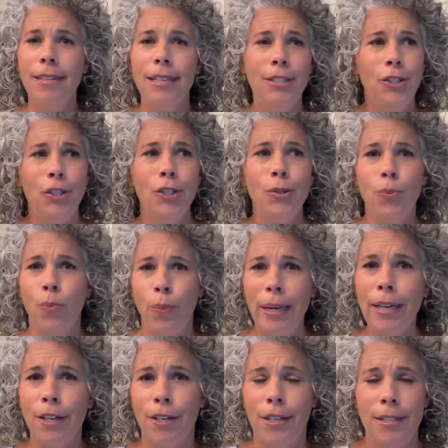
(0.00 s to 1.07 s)
It's just
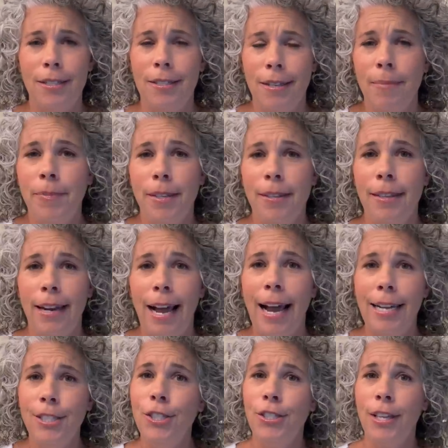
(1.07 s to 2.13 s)
weird. It's something that
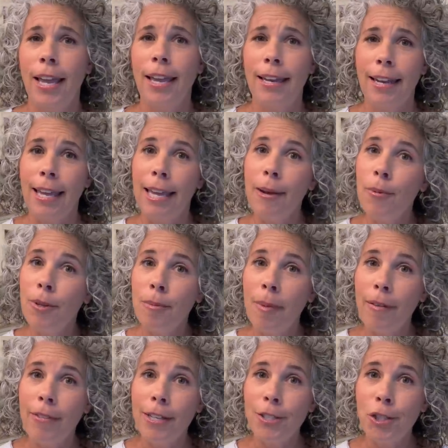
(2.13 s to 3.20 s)
I just can't eat with my
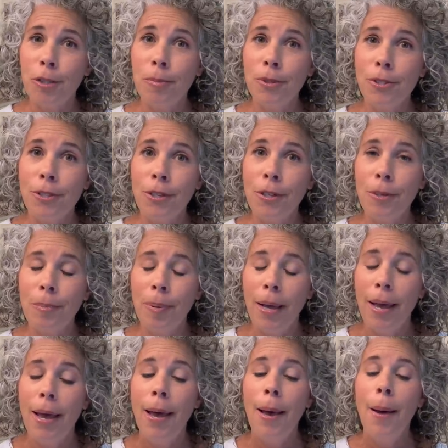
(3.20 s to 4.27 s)
vegetable soup.
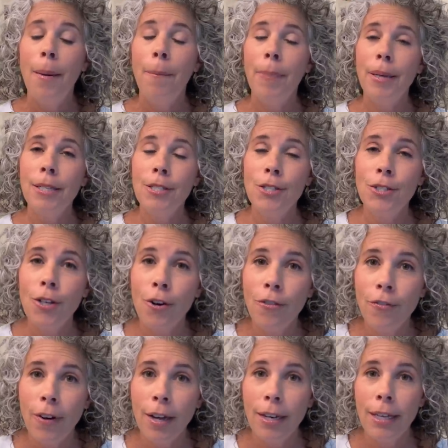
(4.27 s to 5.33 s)
But it's so
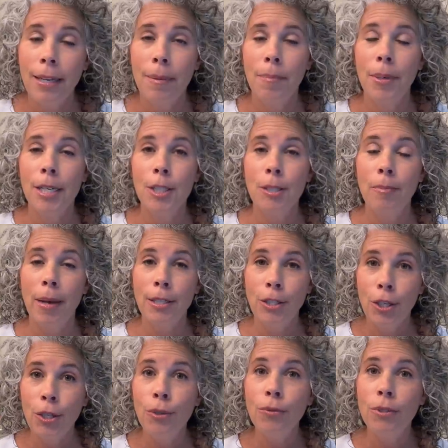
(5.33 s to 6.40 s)
funny because my
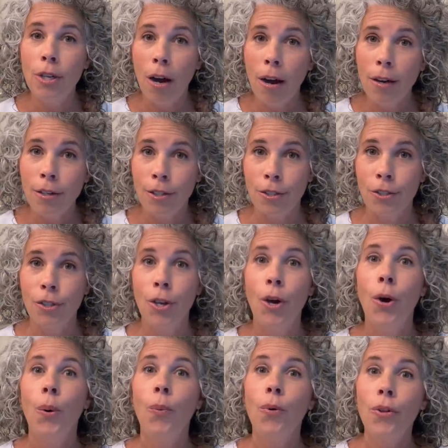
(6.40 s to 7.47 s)
two daughters
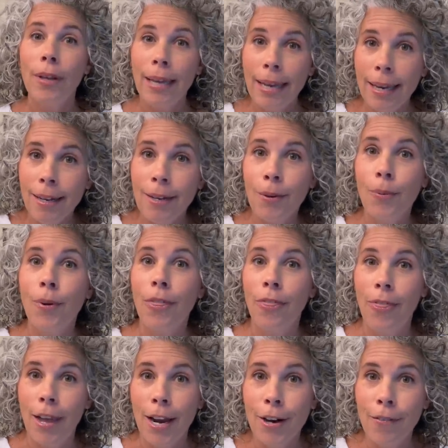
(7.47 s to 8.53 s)
will eat it with
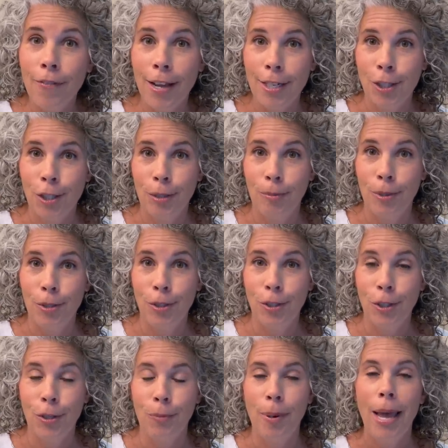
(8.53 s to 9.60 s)
their vegetable
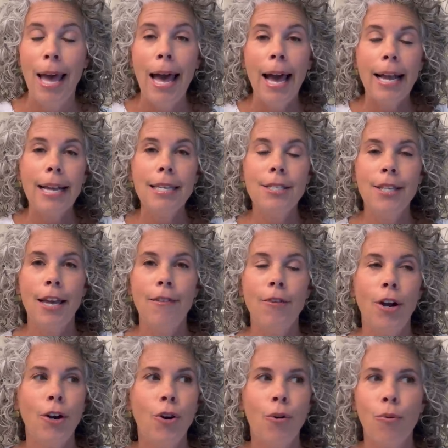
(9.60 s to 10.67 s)
soup. I guess
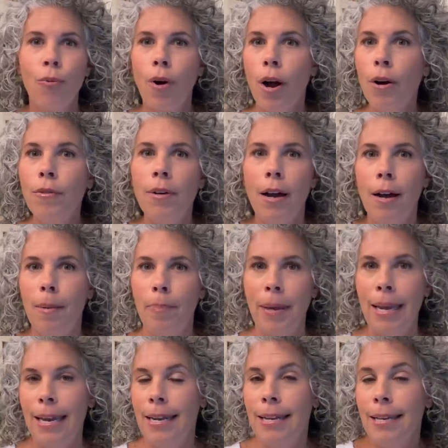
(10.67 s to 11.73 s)
they've grown up
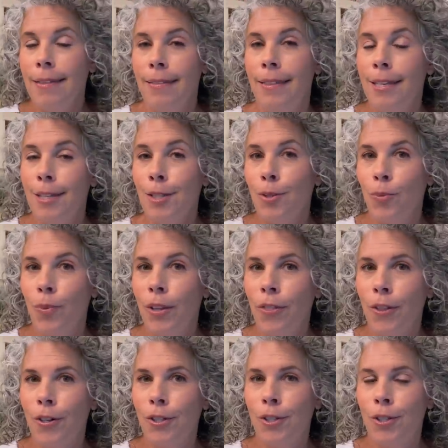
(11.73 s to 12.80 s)
eating this with
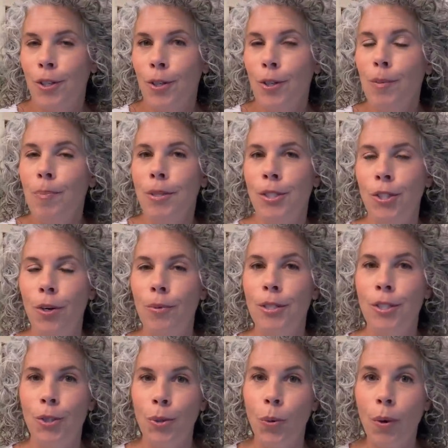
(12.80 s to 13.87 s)
their soup, and so
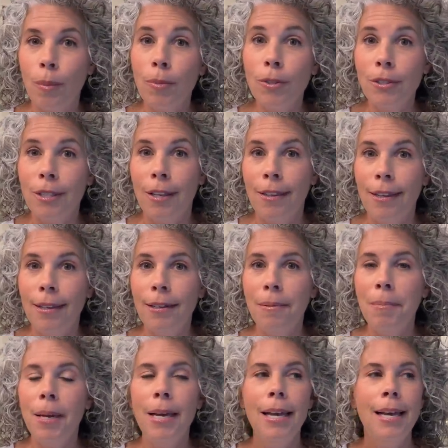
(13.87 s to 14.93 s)
it's normal to
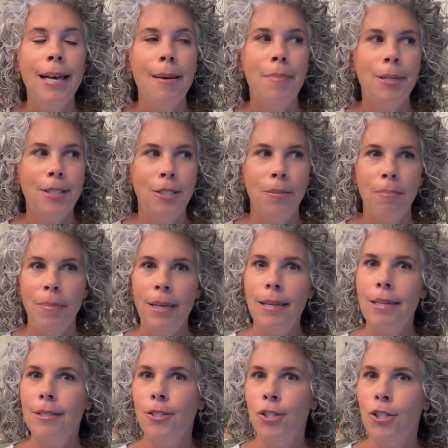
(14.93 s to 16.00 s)
them. But to me,
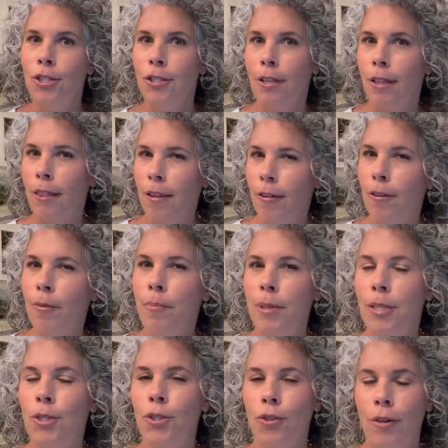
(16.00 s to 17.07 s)
it's just a little
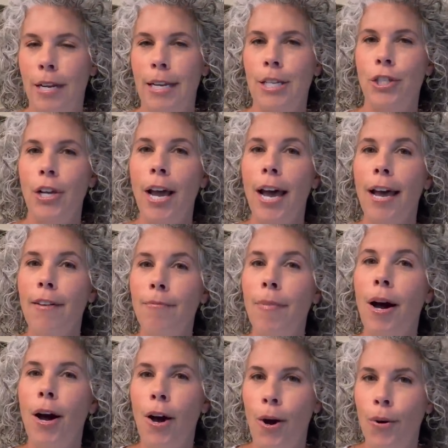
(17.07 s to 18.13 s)
bit strange. I have
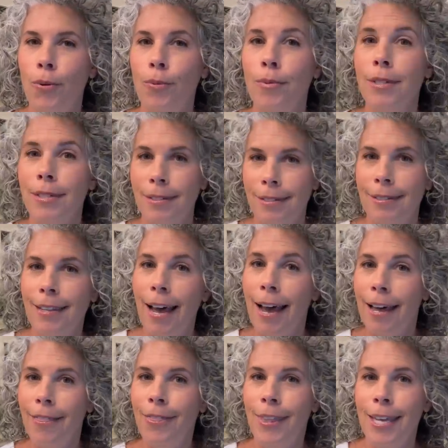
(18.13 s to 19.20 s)
my own
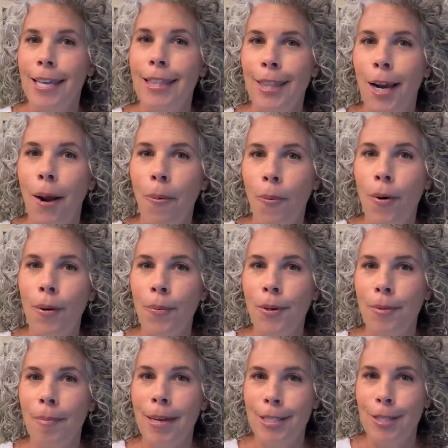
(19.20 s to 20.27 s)
side thing that I want
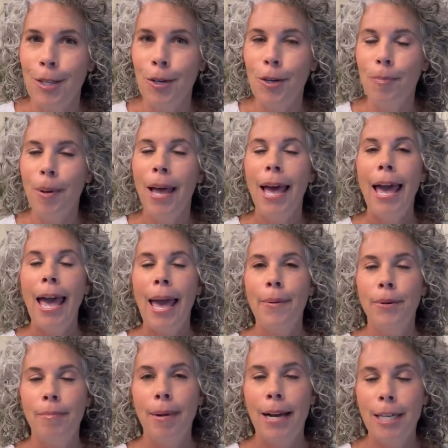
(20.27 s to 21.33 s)
with my soup. And
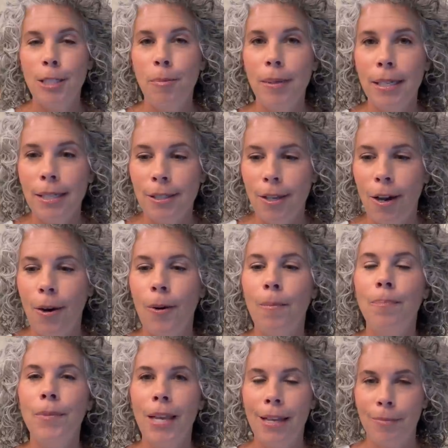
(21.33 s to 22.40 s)
when my husband gets
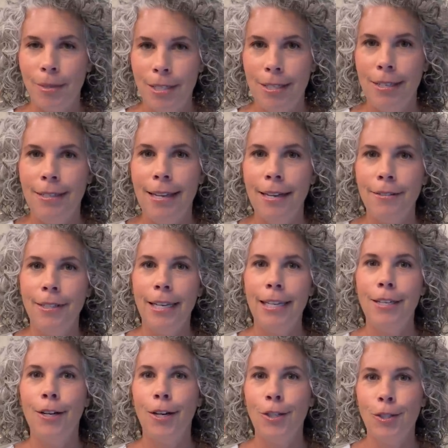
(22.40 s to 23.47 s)
home and we sit down to
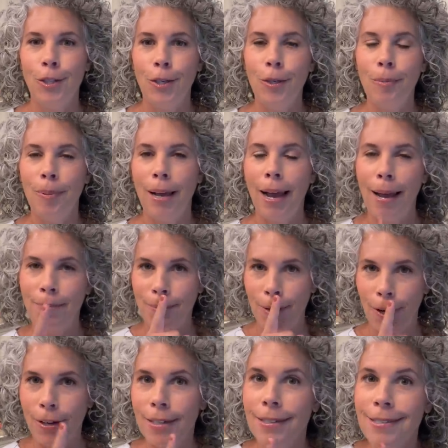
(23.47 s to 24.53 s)
eat our soup, I'm
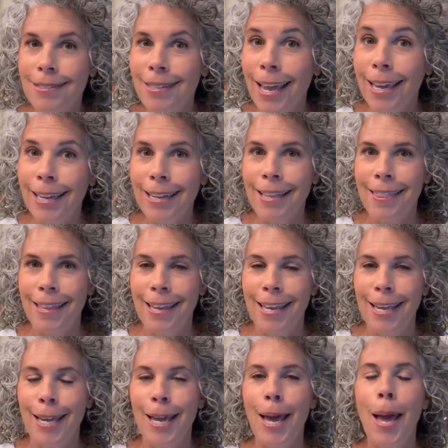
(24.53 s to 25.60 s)
not going to say
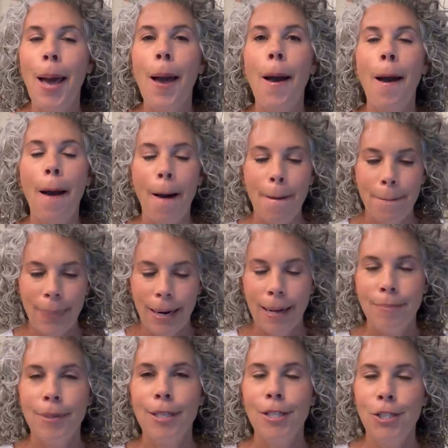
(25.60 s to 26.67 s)
anything, but I'm
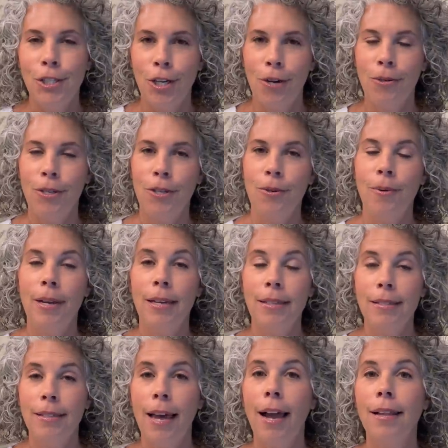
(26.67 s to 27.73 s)
going to show you
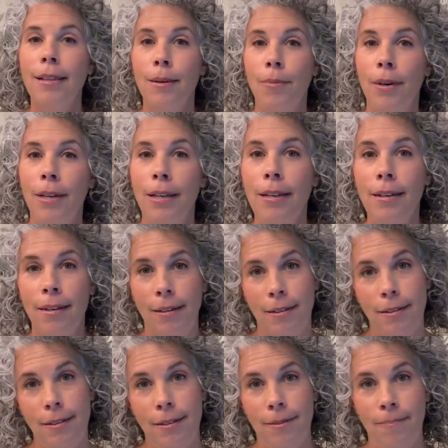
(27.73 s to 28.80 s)
exactly what he
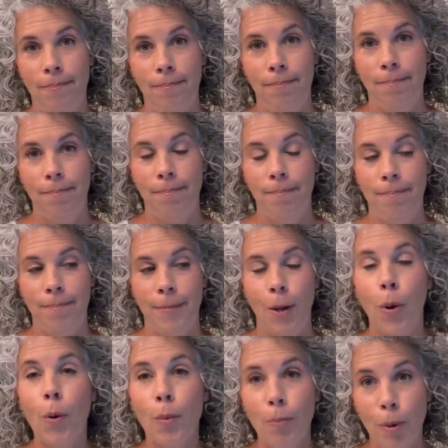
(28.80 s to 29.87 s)
does
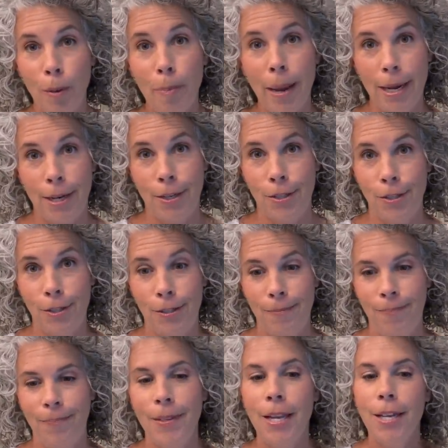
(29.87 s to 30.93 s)
or prepares
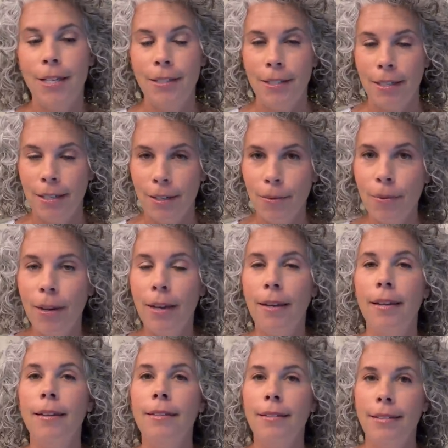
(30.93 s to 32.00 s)
to get
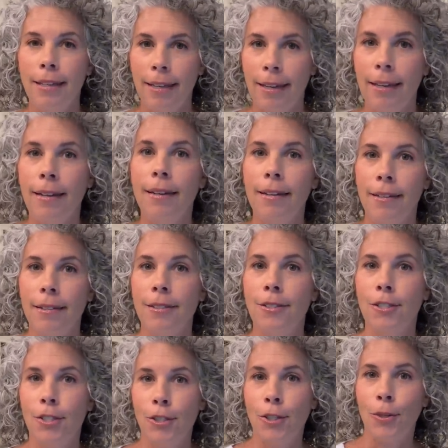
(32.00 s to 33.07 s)
ready to eat his soup.